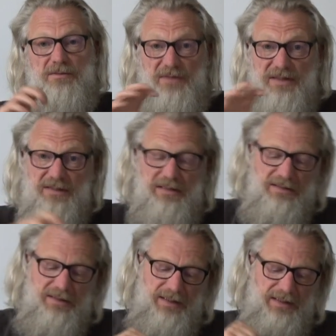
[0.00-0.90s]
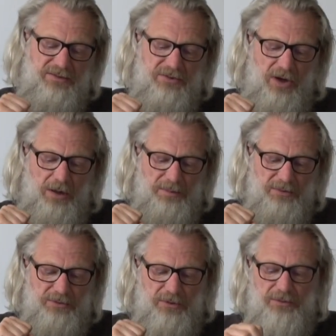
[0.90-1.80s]
Fascinating
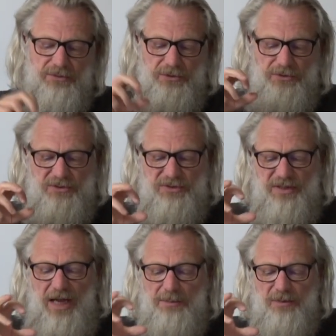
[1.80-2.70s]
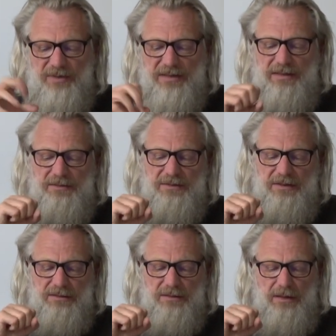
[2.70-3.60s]
examples of such type of
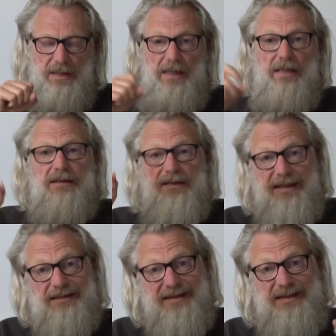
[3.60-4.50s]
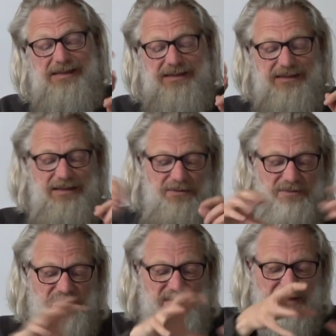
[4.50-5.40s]
activities, not easily
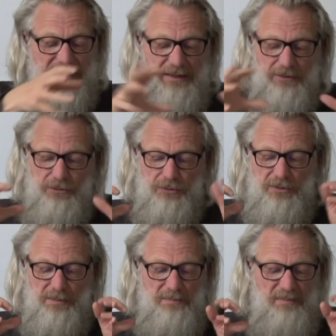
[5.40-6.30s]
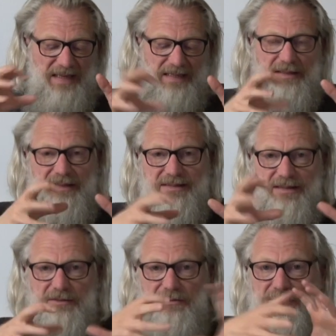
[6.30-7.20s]
fitting into the
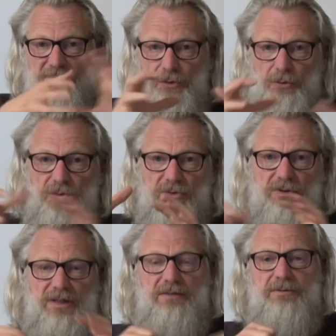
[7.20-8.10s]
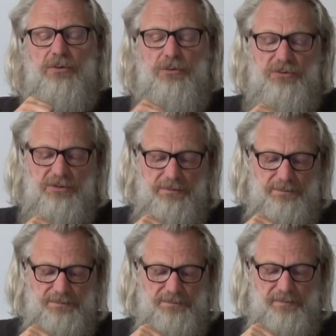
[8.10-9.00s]
mechanistic views on evolution,
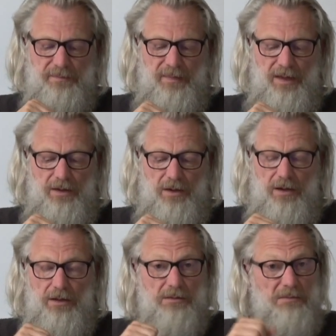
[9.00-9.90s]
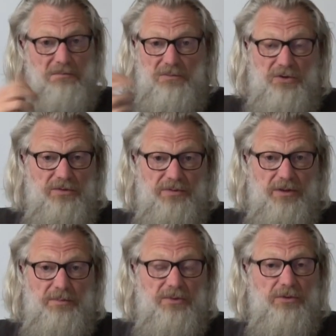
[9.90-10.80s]
are the
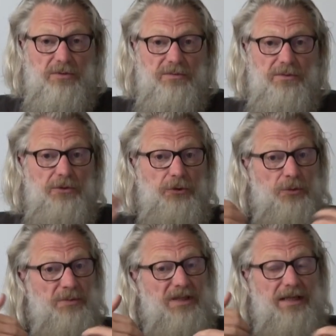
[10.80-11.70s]
development of human